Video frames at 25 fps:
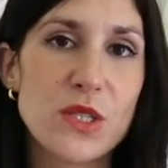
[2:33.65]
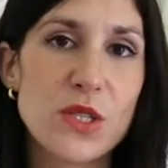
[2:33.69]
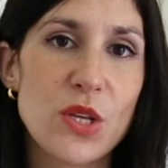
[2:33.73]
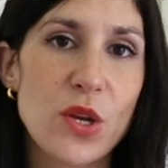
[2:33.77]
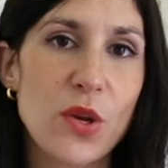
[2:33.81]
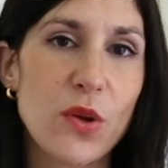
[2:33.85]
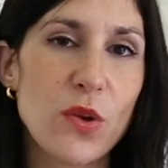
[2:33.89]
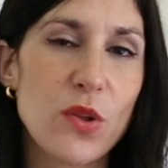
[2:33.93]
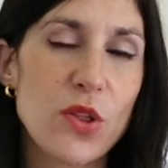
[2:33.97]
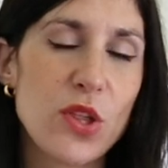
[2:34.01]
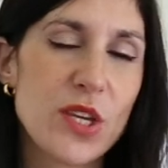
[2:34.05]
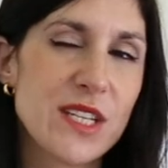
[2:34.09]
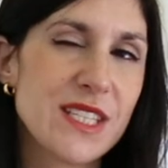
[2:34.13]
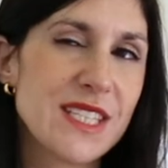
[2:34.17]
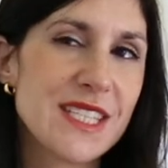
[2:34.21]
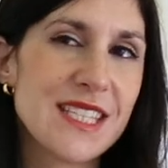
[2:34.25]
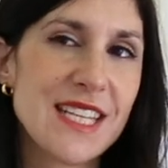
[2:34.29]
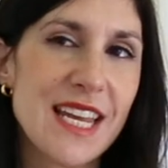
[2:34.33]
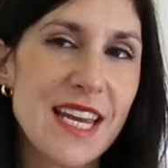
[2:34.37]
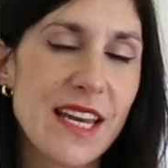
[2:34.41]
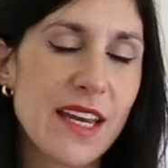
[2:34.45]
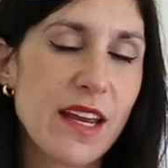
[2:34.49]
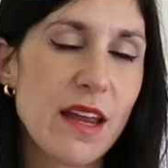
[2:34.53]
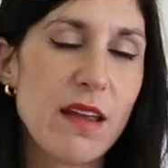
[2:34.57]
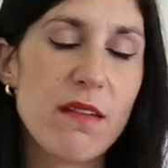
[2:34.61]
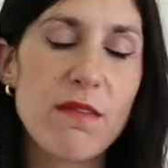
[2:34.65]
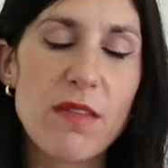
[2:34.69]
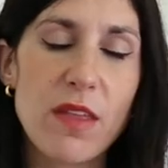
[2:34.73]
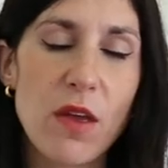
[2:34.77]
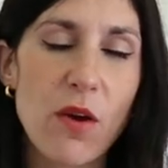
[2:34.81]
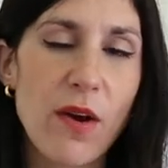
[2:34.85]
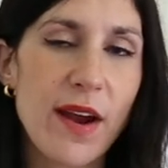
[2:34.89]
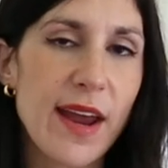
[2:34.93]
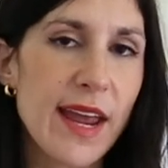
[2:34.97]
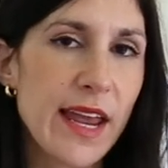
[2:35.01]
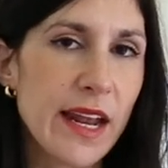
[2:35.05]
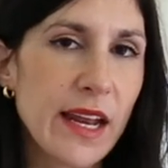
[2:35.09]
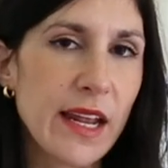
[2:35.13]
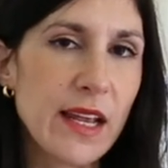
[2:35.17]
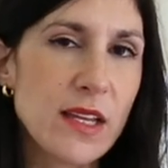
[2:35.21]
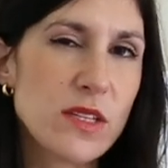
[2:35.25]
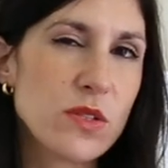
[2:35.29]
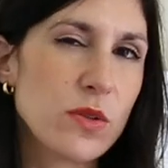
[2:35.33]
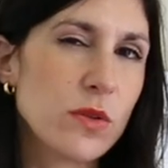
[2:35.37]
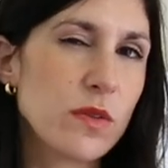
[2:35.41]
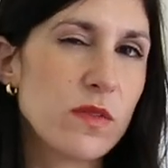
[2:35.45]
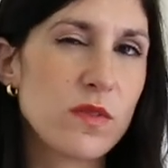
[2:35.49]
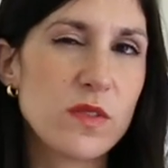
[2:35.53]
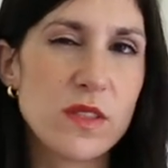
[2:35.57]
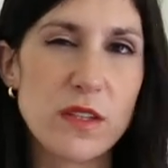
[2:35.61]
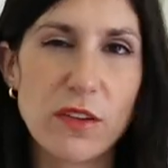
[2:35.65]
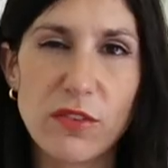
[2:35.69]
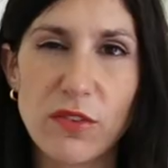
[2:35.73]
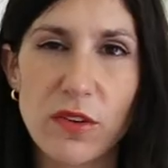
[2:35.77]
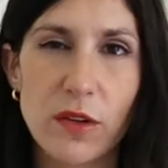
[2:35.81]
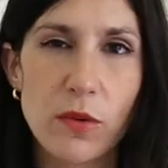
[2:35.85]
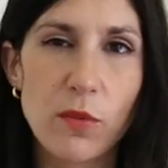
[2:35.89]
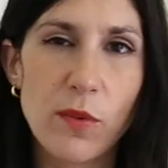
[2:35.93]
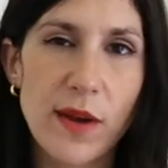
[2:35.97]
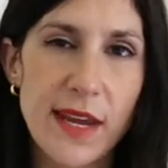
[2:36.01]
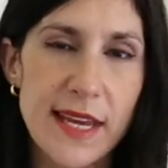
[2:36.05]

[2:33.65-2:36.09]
So just seeing if there are any sort of different